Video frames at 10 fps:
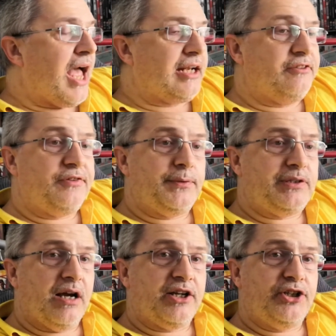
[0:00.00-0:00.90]
and he feels
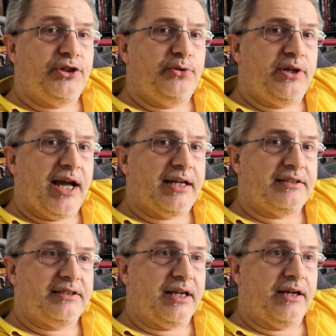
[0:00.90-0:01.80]
like a new cat
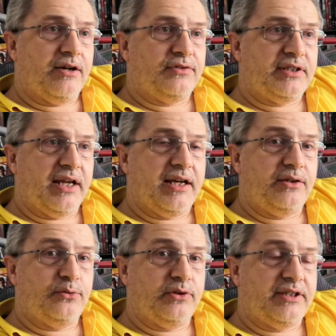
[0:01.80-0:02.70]
today after
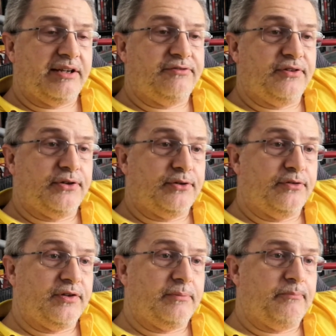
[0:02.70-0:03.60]
taking all the dead fur
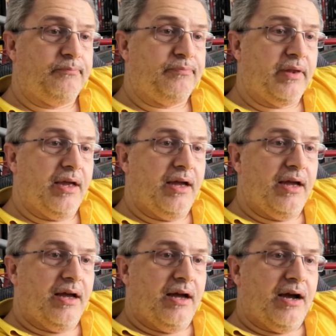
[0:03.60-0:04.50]
off him.
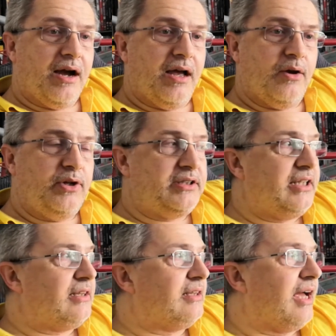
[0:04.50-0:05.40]
I only
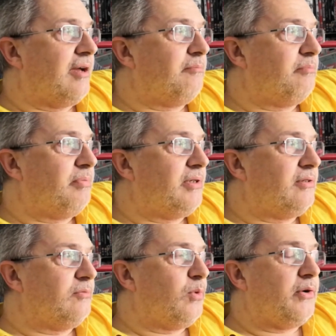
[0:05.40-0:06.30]
did that
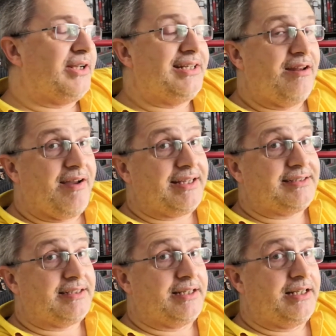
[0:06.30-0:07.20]
because, well, he
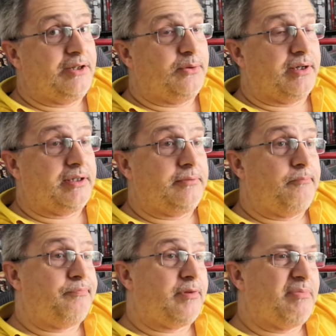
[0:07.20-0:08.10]
likes it anyway,
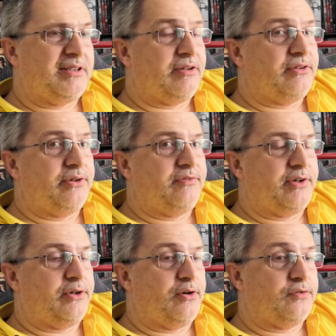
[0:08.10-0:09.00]
but I don't do it
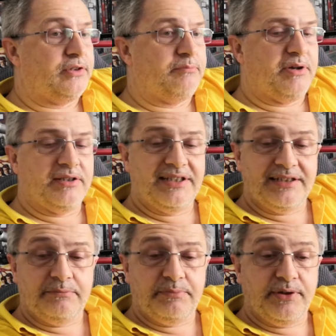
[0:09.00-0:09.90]
very often, but I did
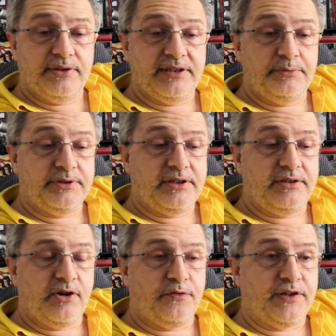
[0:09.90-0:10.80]
it because he was
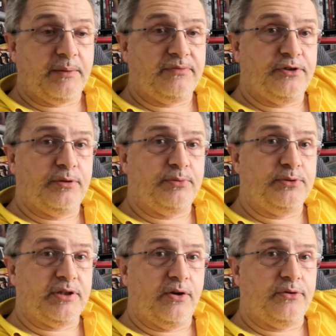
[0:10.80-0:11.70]
coughing up fur
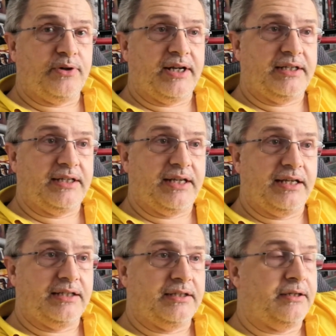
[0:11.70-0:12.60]
balls a lot round here
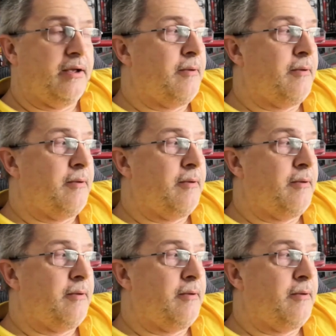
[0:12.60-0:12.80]
lately.